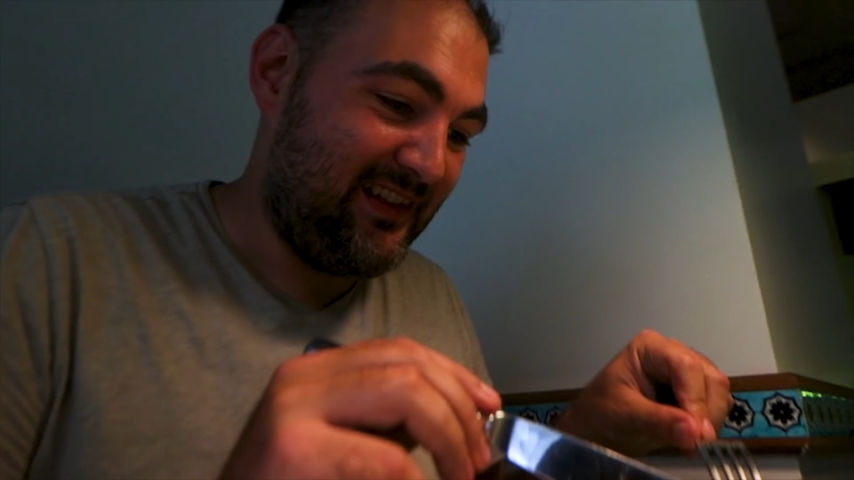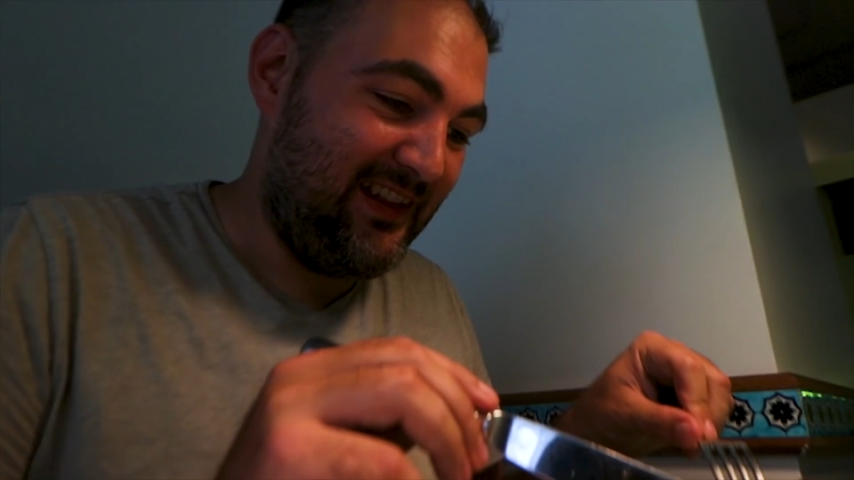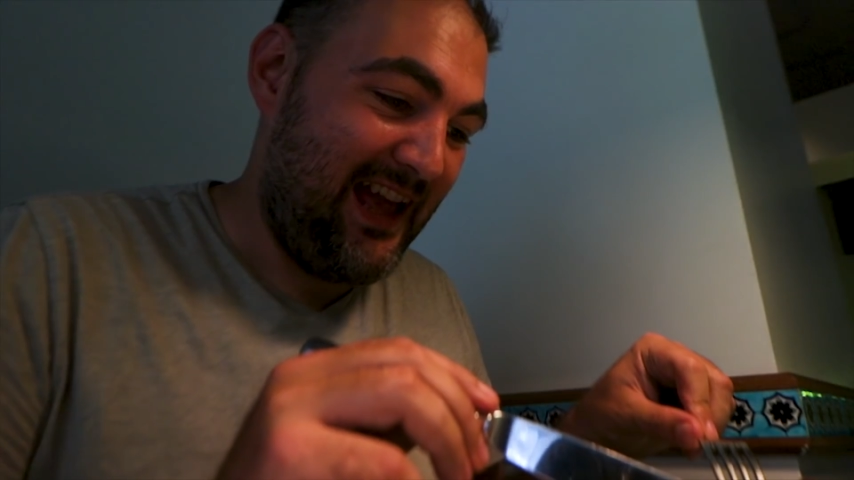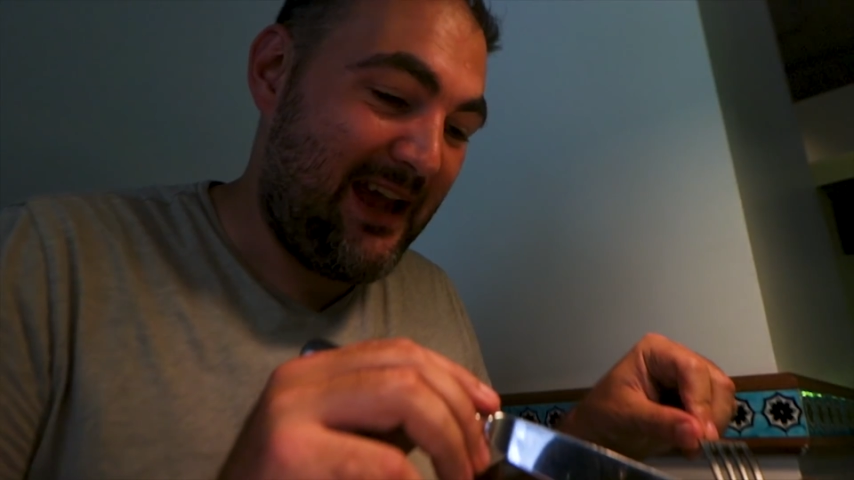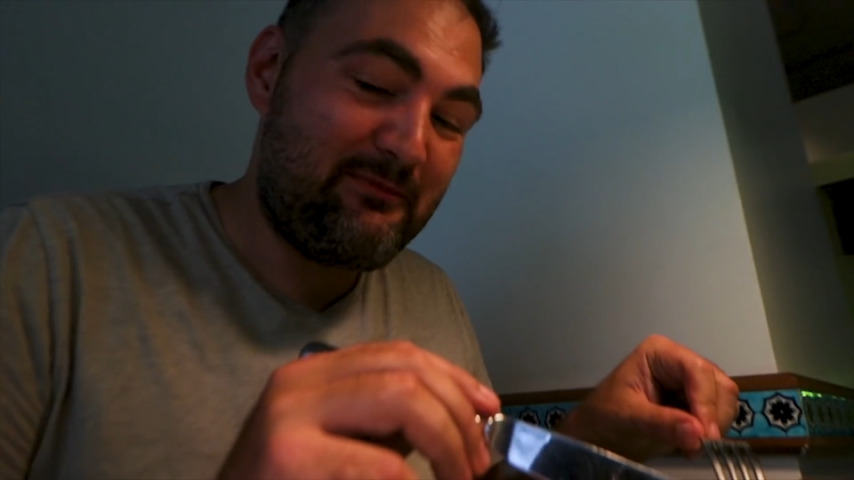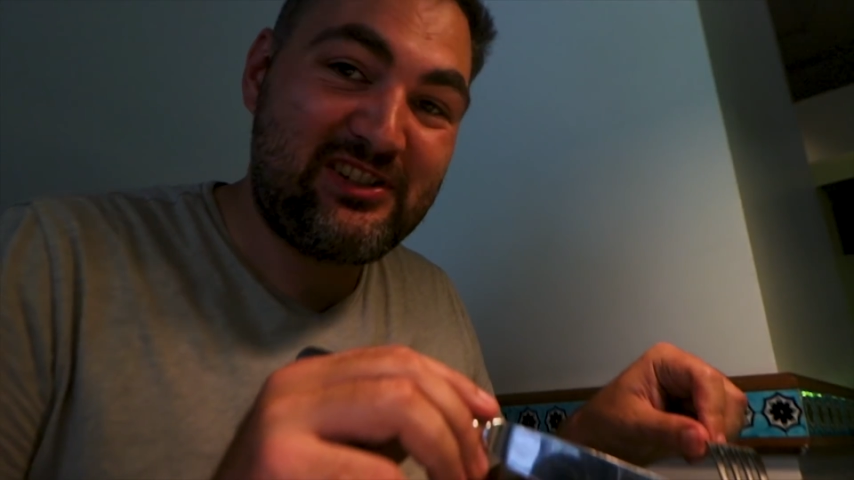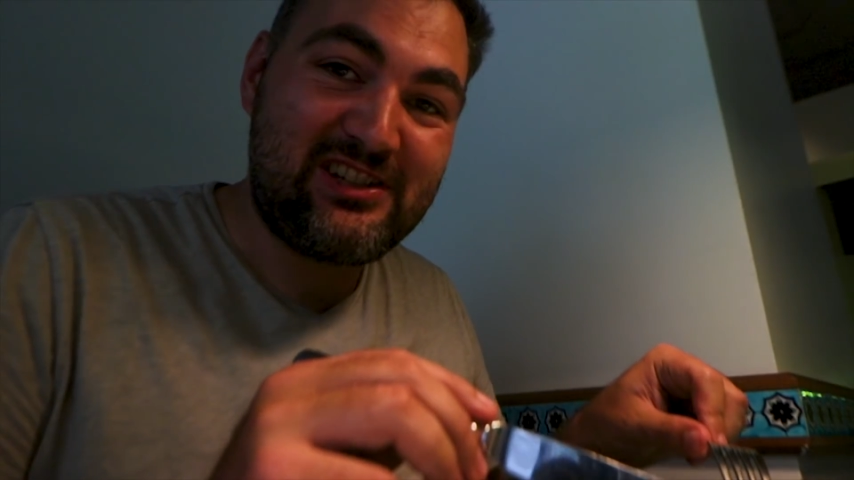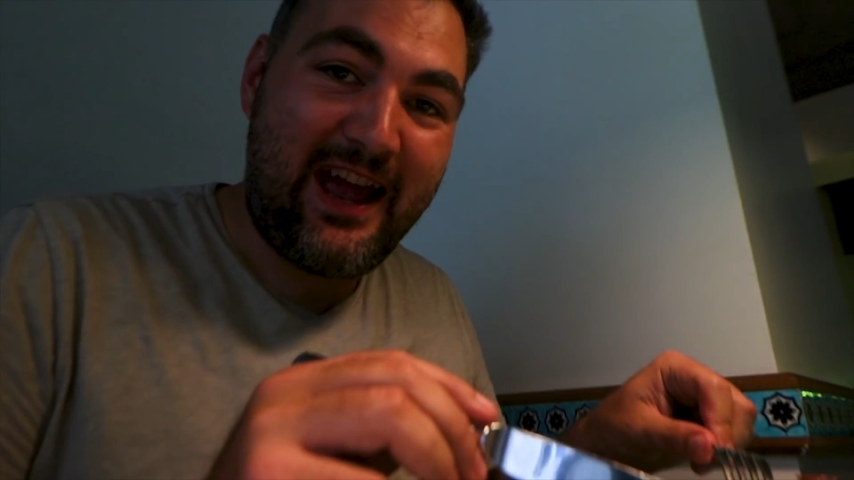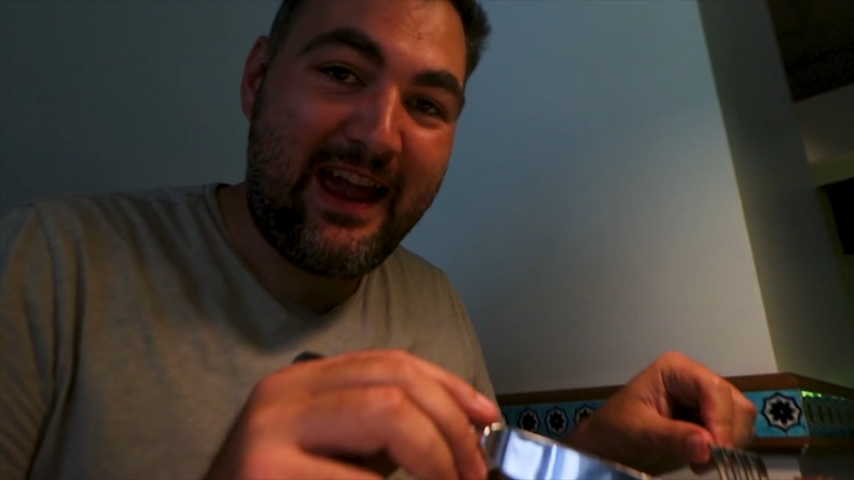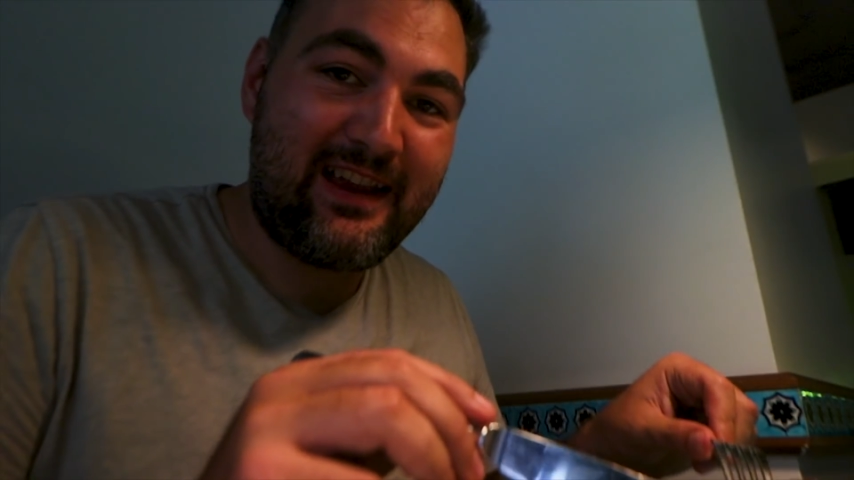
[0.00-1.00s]
lamb
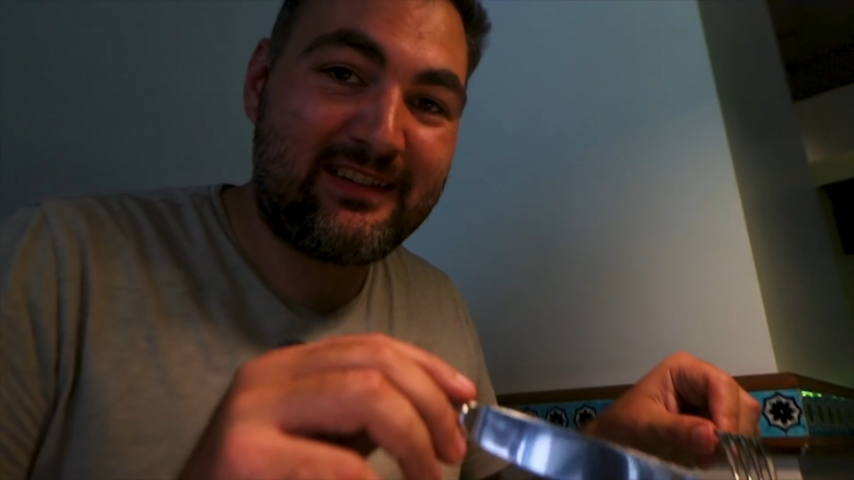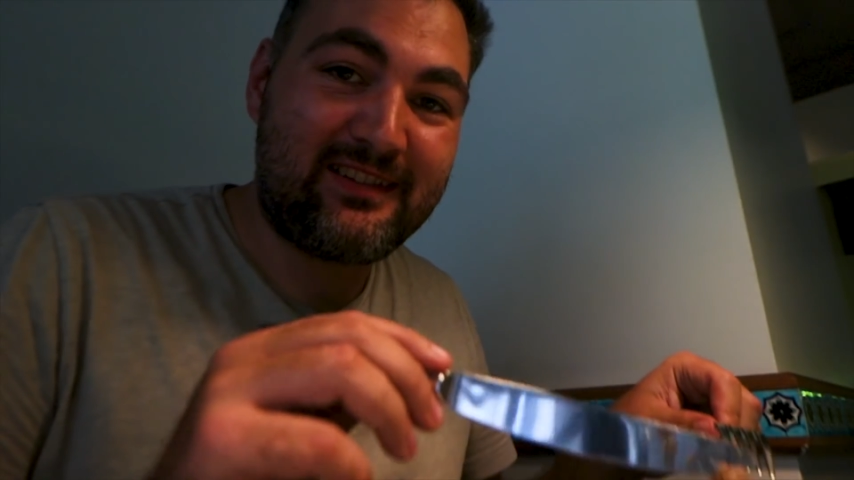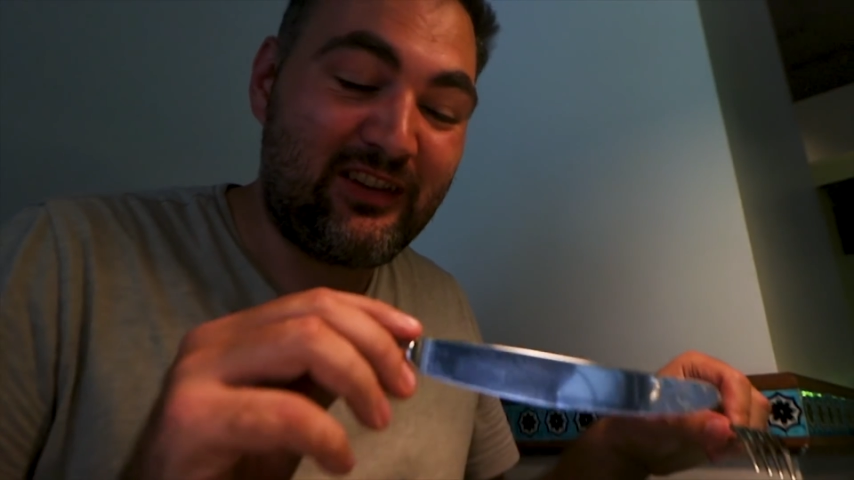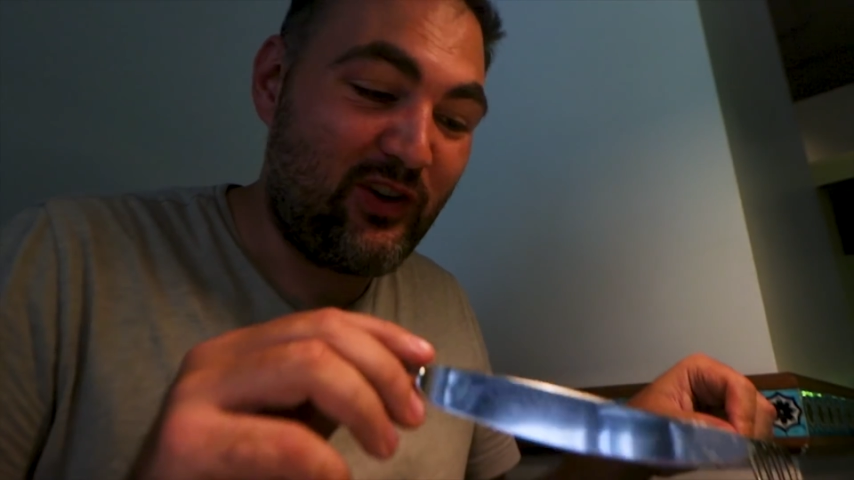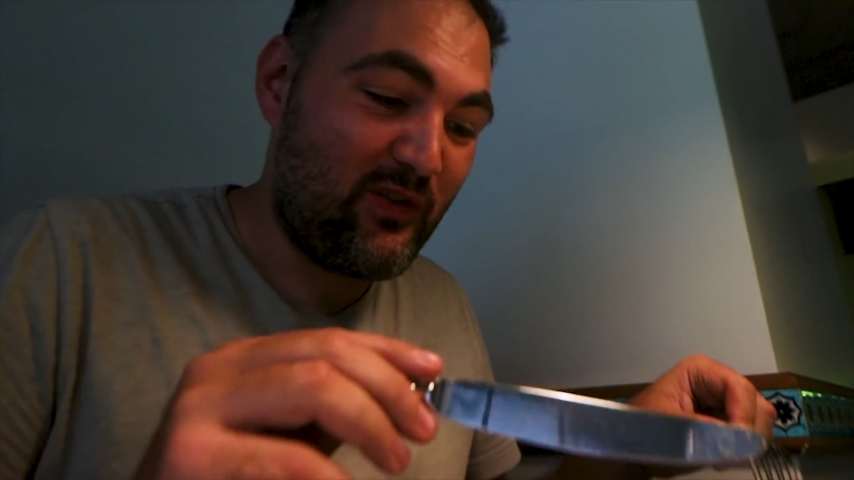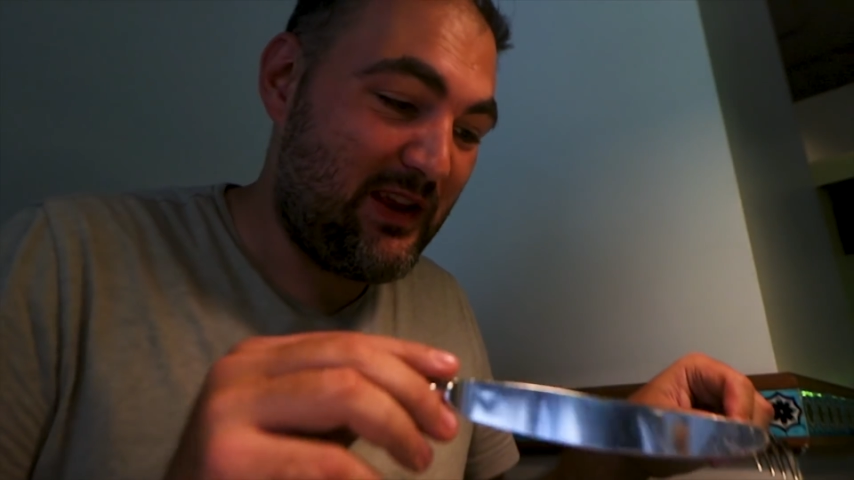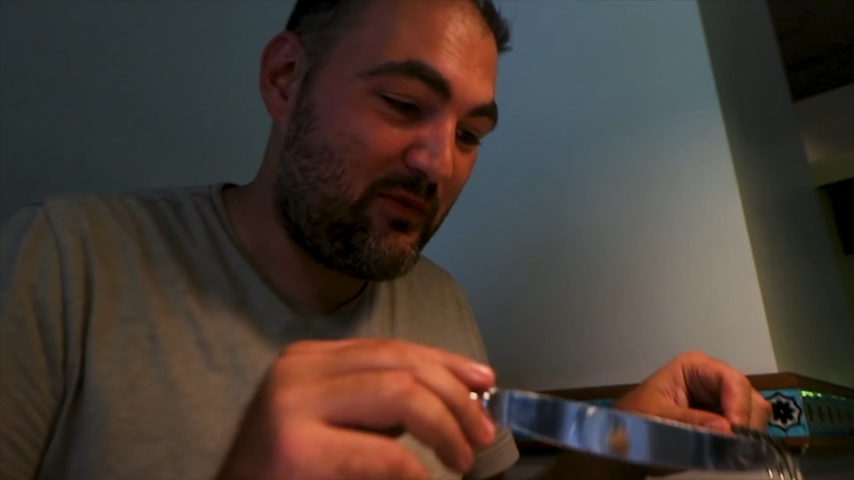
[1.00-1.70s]
shank, slowly